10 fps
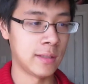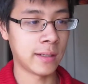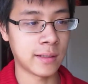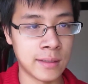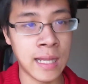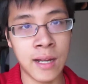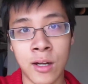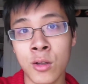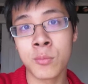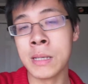Like a lot of
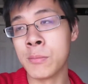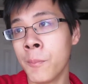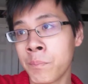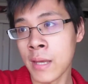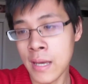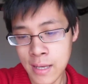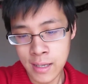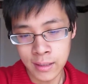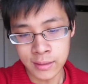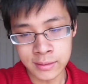other people,
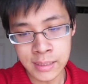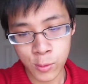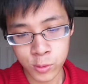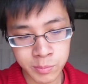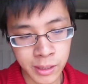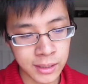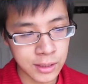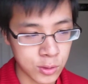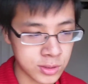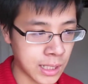they were spending
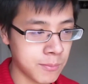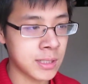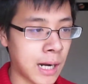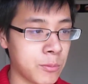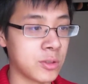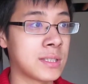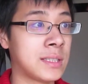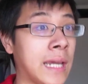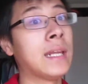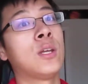their same time just
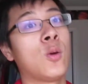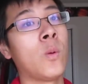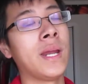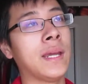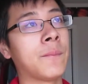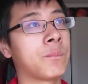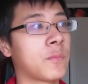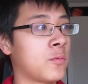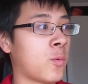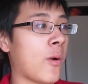standing there waiting
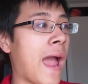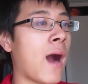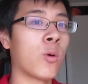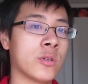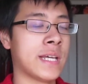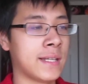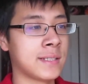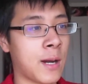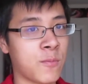for hours at a time